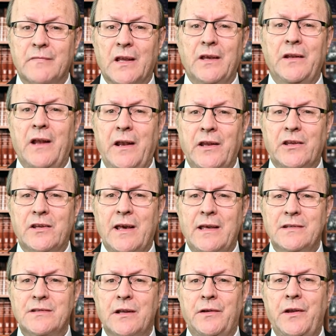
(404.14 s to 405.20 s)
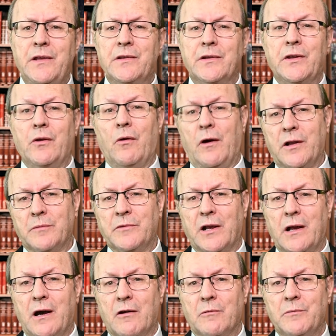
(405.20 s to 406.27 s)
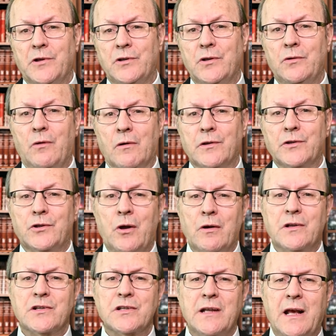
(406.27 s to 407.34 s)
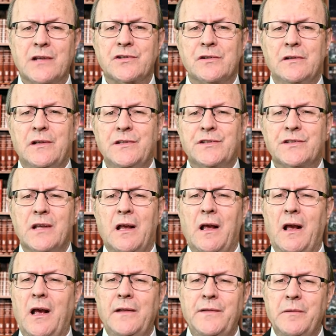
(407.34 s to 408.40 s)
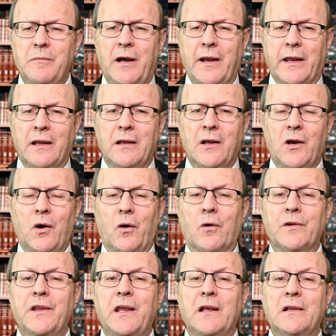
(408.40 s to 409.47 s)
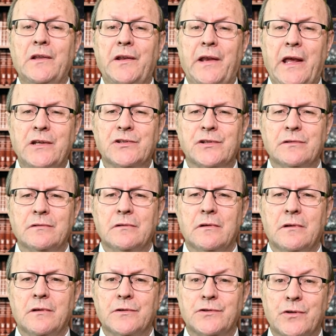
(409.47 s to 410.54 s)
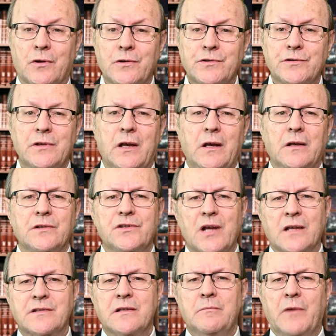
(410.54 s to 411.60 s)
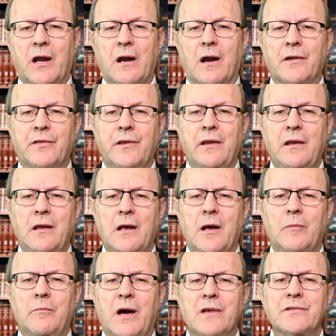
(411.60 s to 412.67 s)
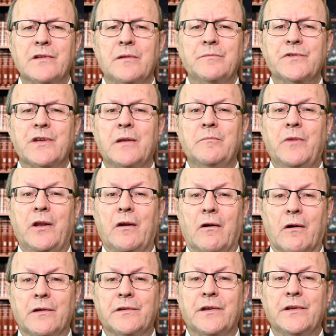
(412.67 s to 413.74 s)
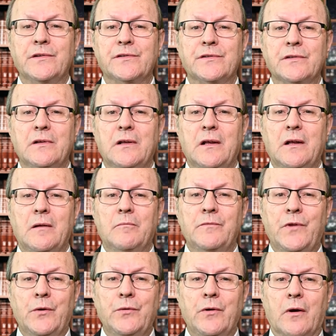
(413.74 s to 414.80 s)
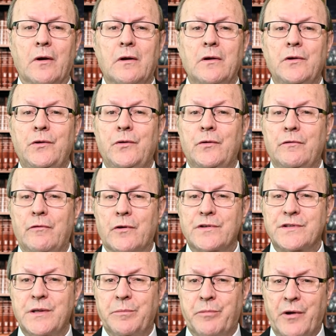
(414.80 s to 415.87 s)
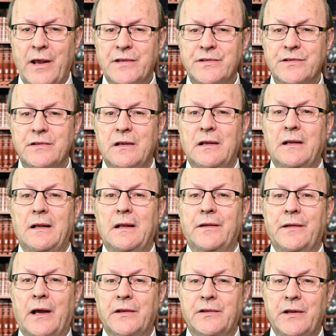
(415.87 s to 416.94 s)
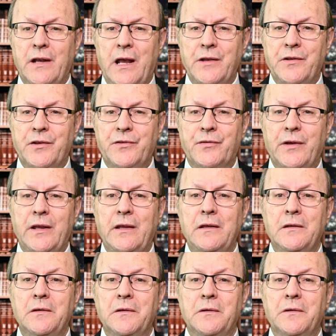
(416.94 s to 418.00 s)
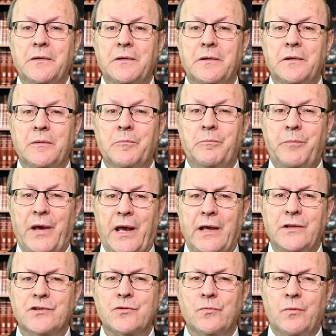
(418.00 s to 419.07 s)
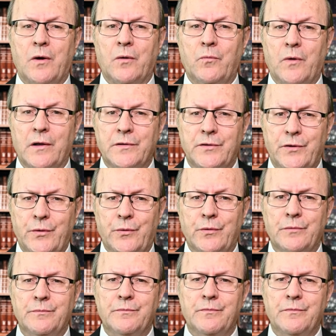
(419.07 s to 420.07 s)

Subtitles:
In any case, neither the Ottoman government nor the Turkish nationalists had the money or the inclination. Source: Justin McCarthy, Muslims and Minorities, New York University Press, 1983, page 112.